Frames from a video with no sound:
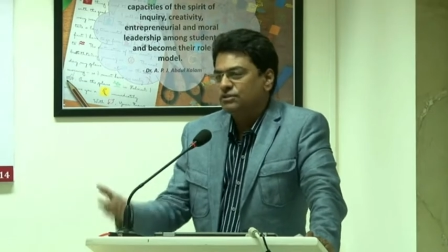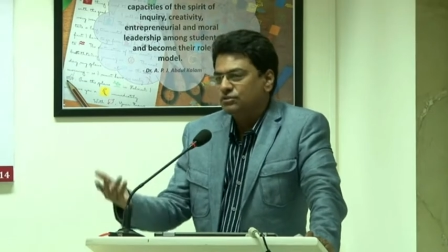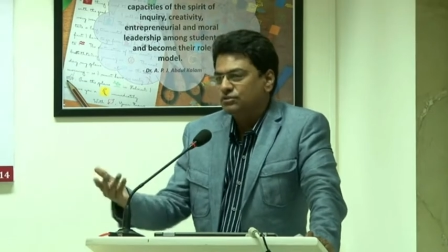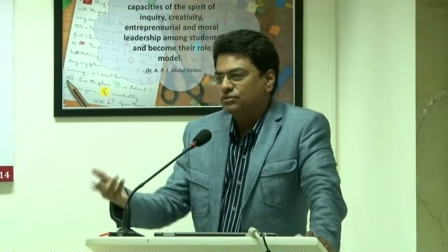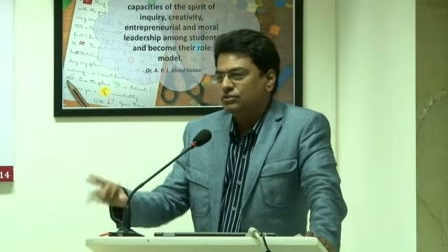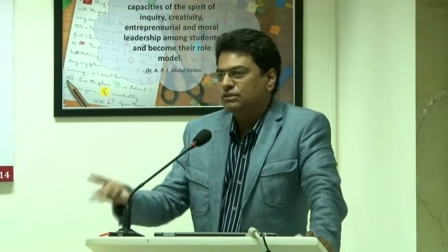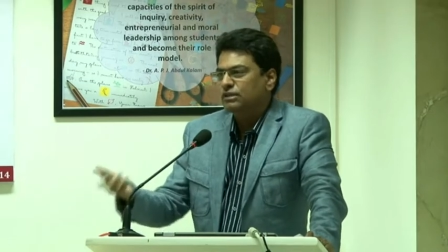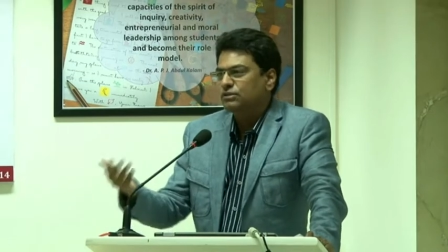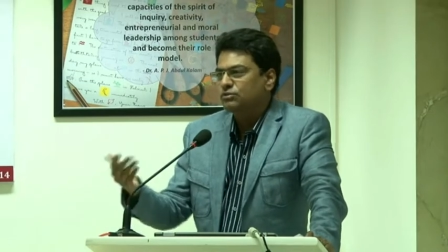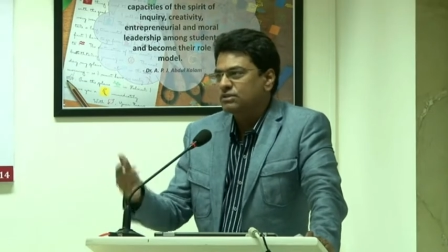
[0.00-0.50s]

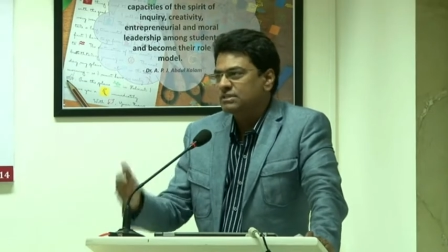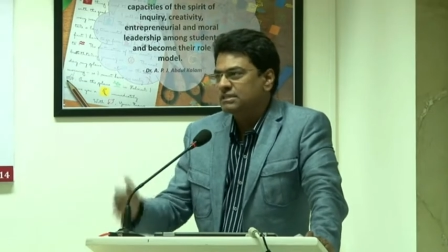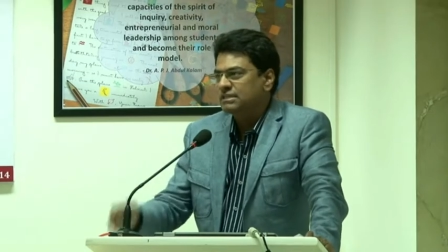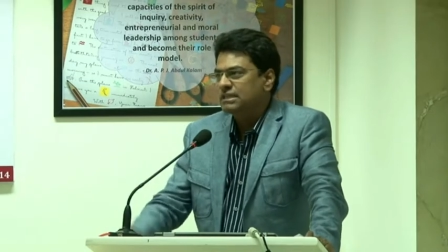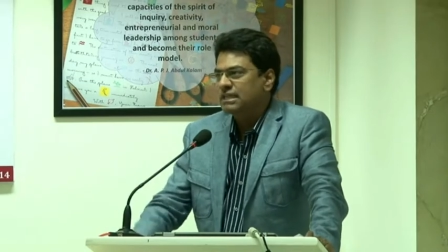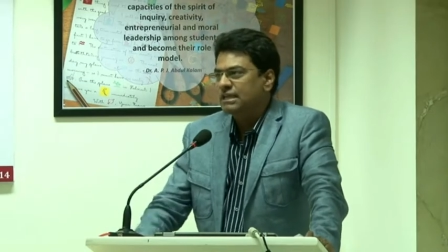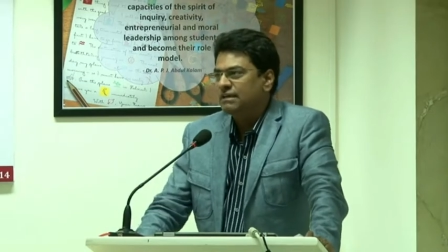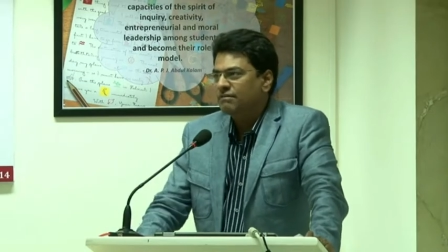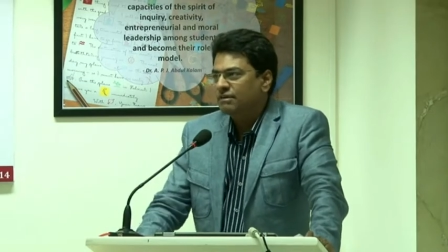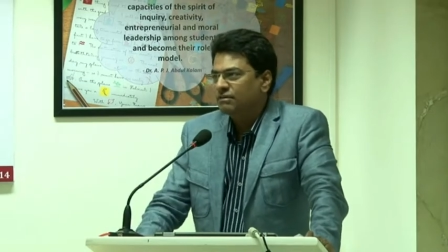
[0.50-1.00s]
So that was the
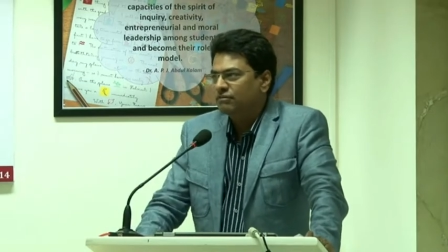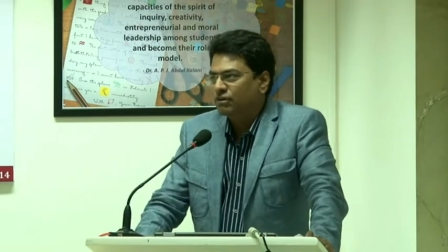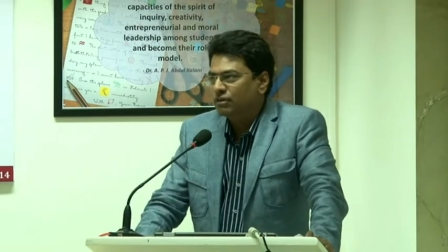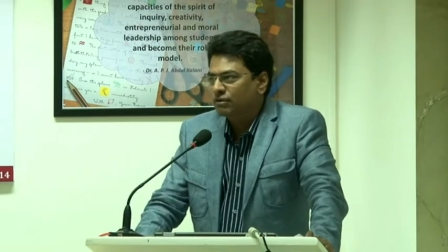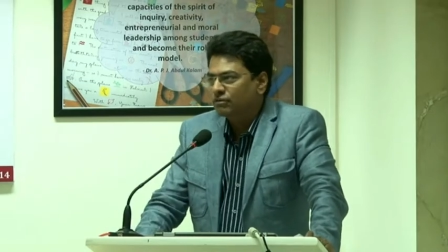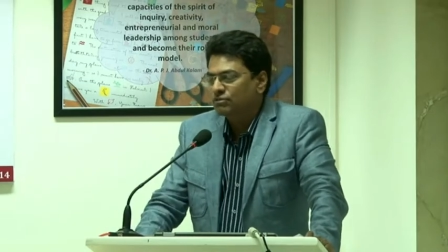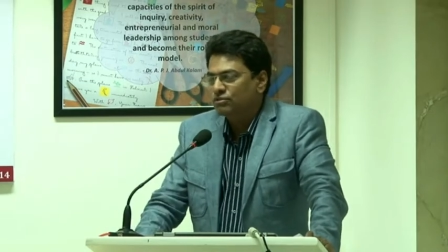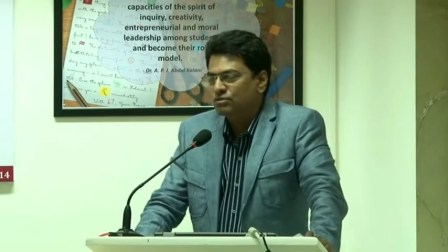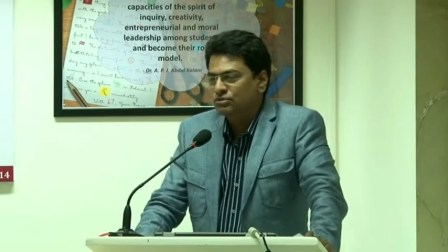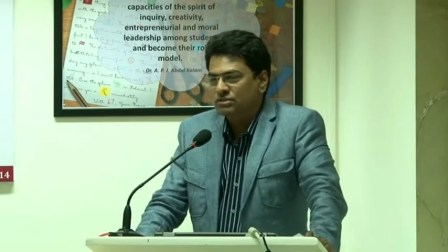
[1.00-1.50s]
day when one
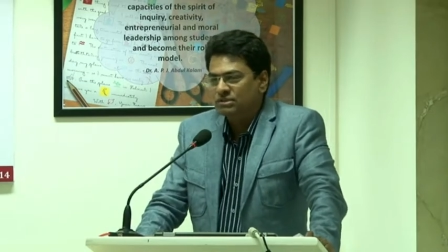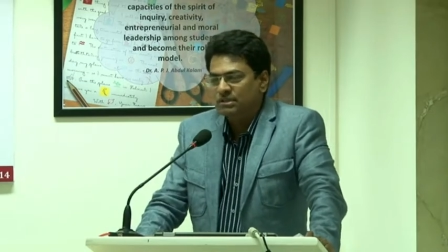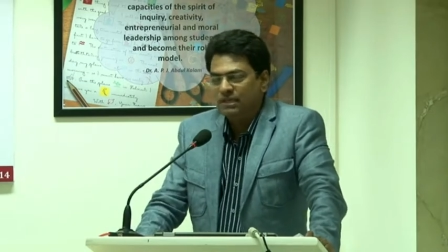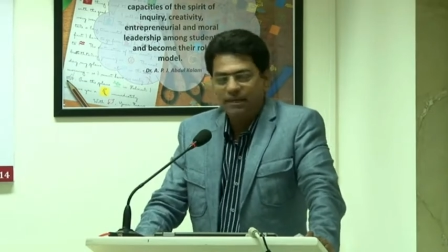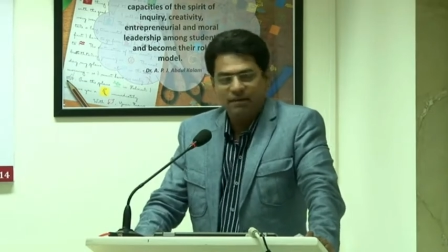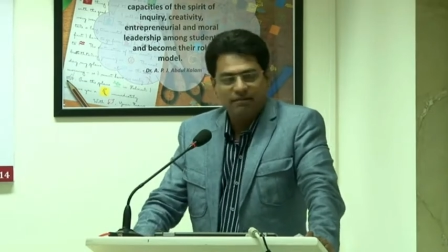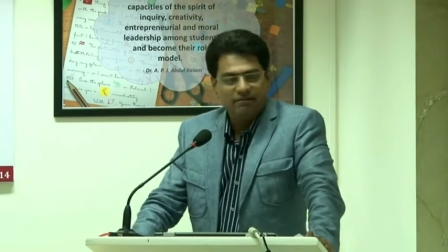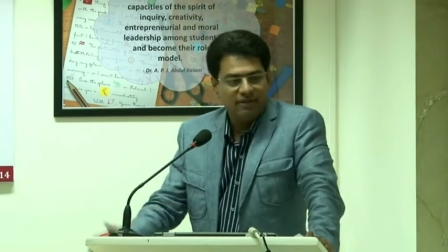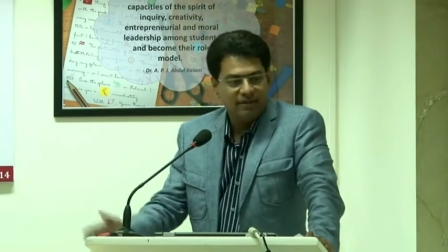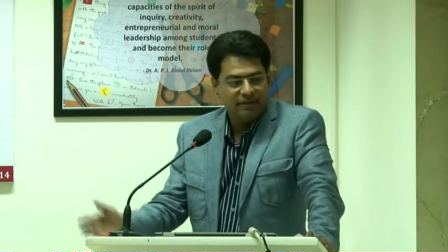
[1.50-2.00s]
of those
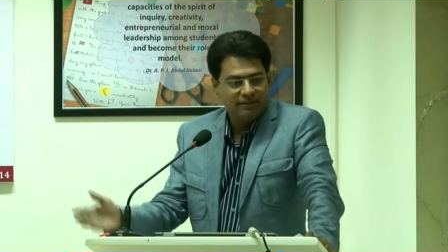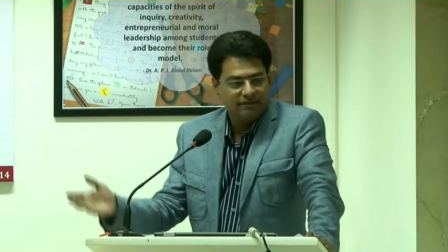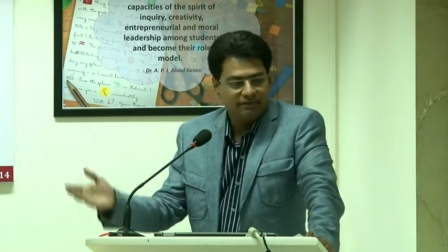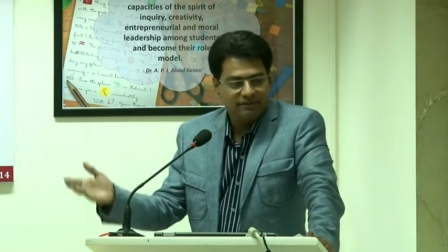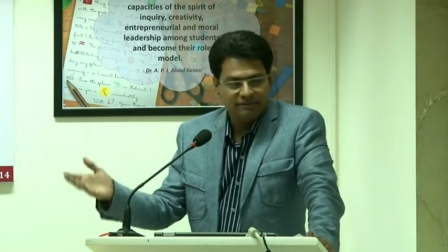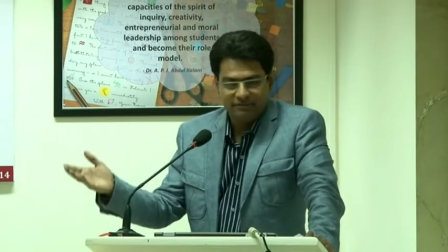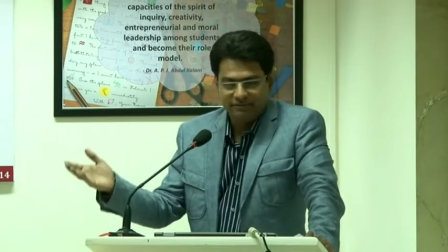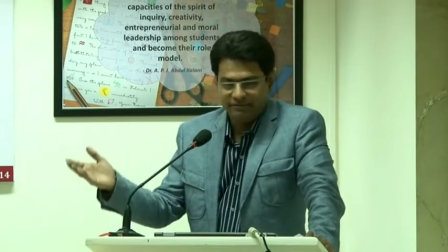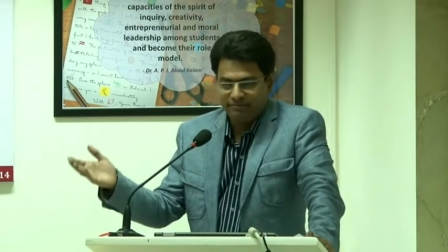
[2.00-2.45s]
days when